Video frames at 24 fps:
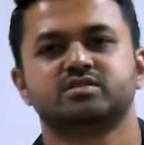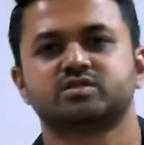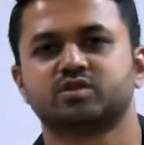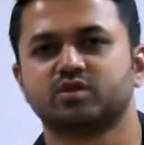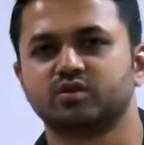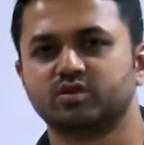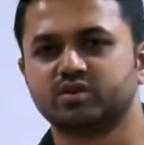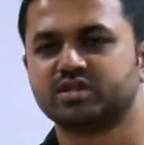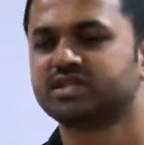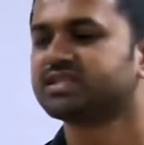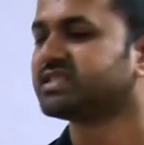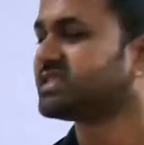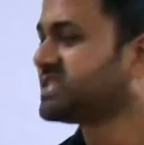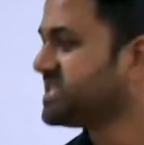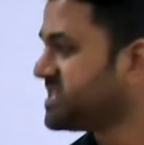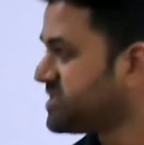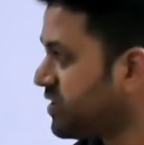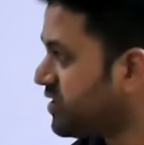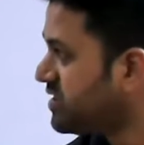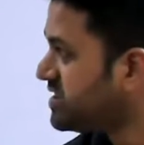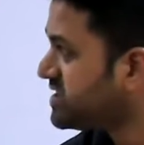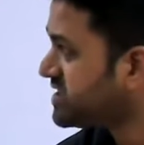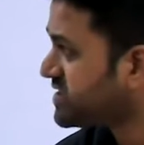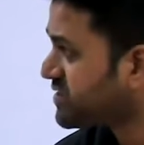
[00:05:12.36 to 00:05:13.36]
So this is
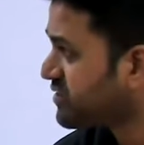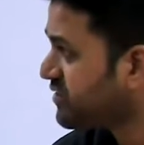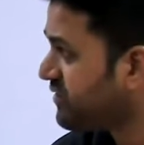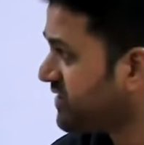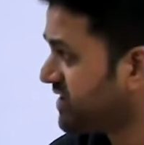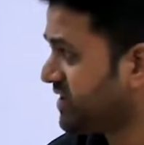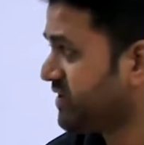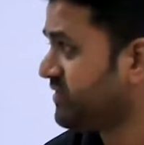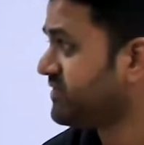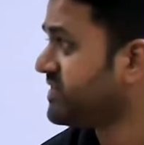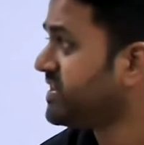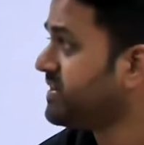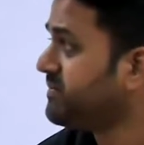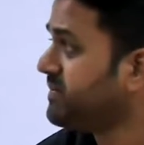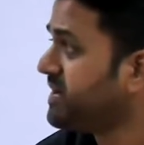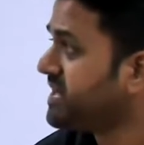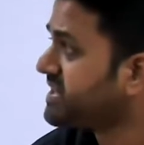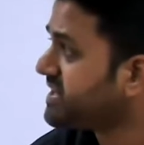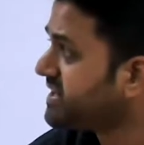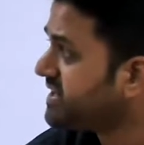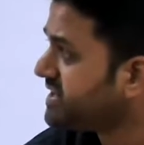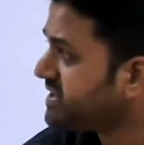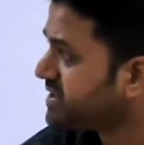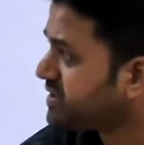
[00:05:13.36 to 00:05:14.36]
also one of the
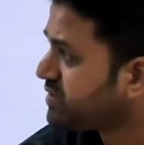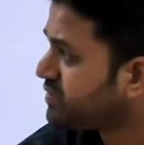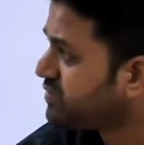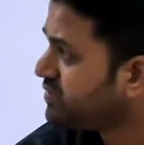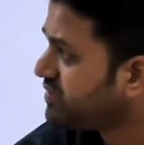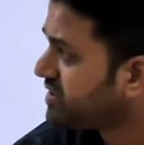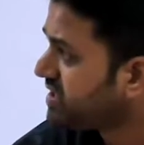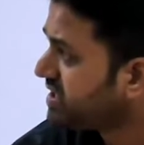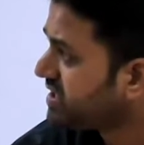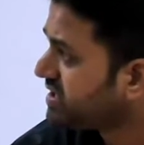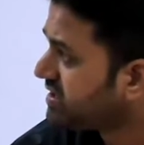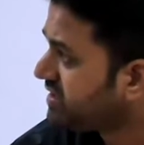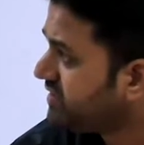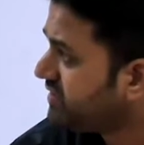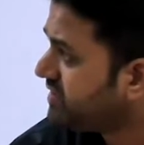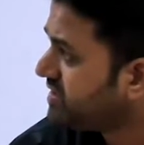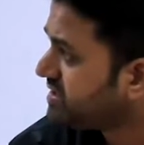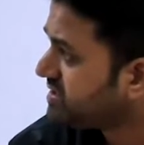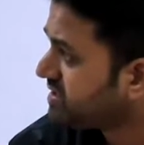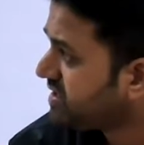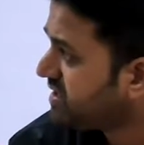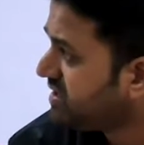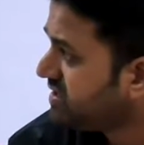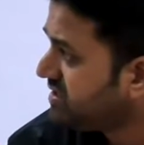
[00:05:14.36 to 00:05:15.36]
method to
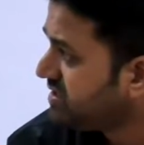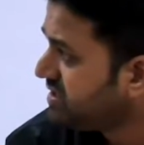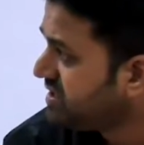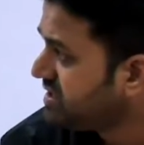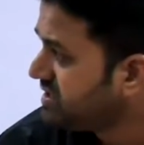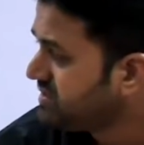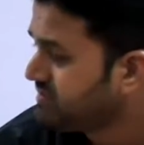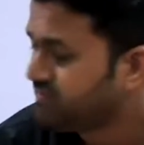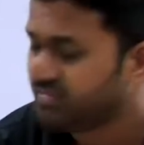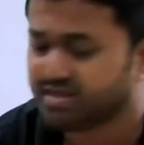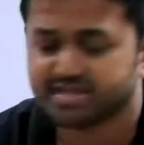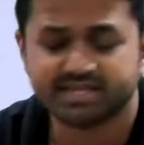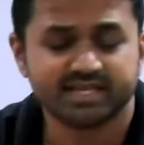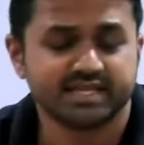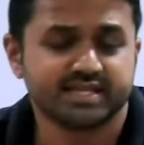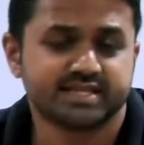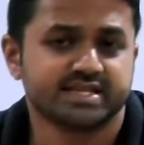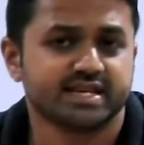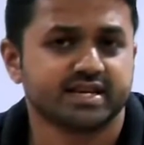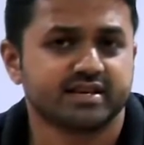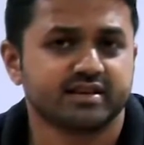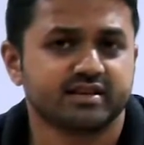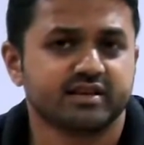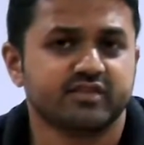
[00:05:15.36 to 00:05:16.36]
recover the message
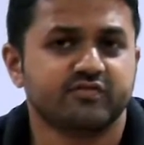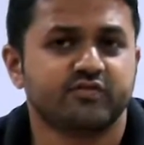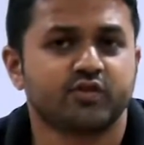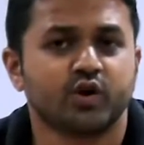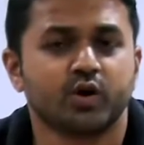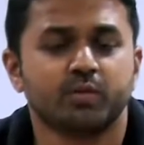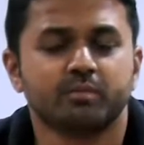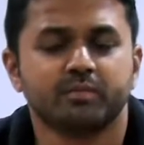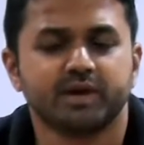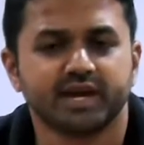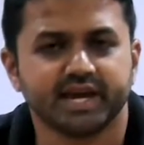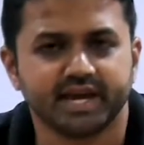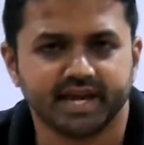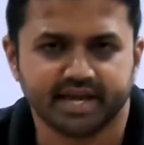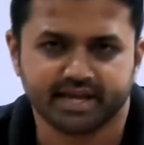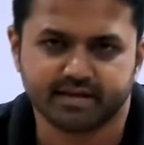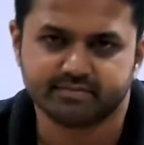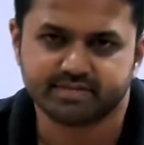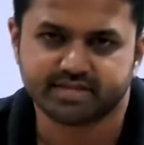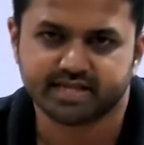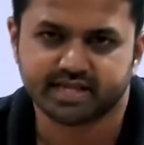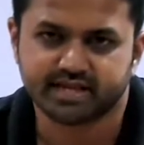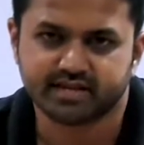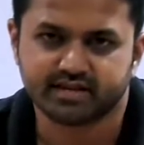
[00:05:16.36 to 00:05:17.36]
signal from
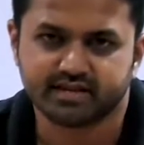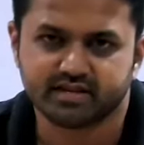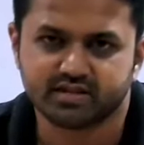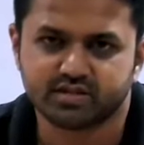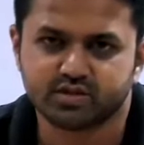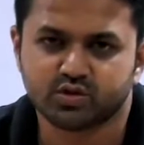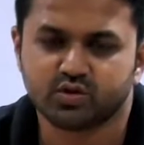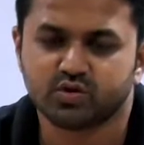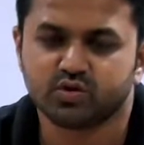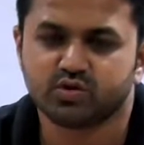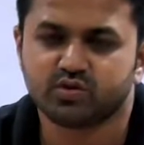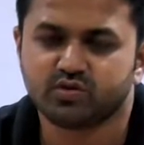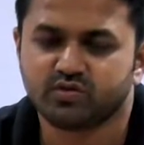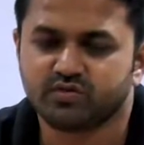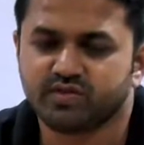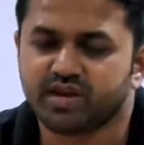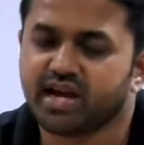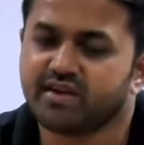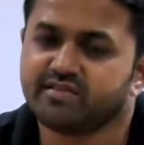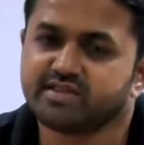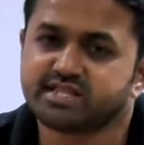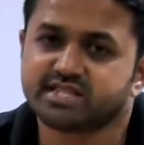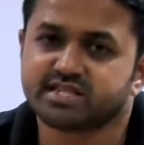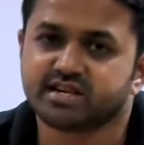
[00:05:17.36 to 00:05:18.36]
AM signal. So we
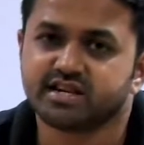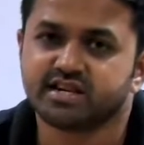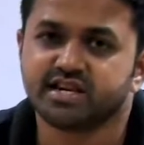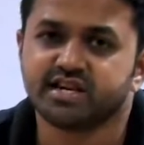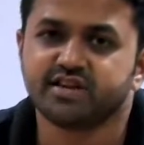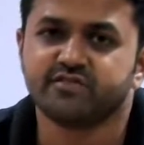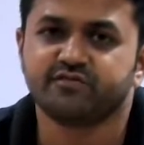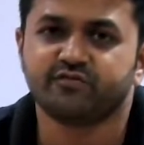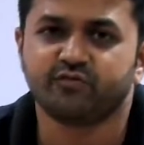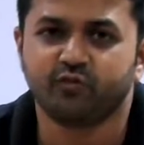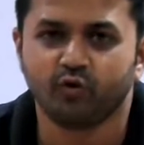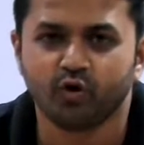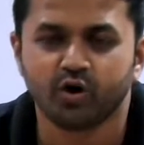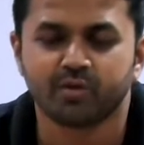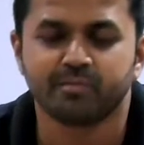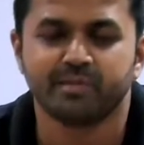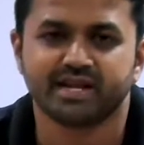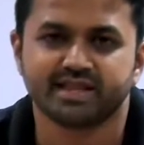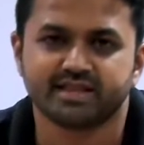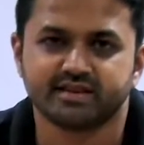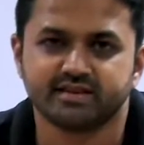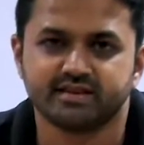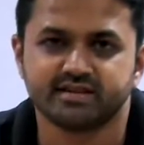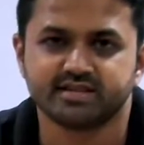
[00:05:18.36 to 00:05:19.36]
have studied four
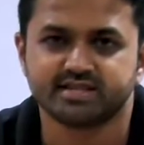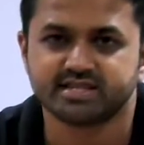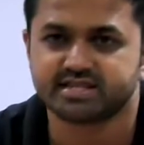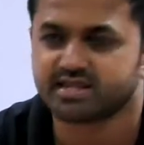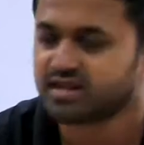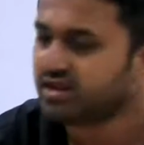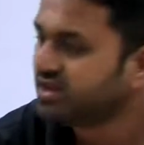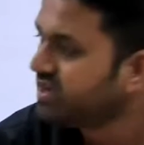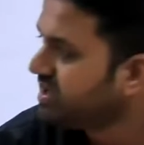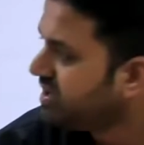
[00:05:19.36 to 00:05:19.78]
methods.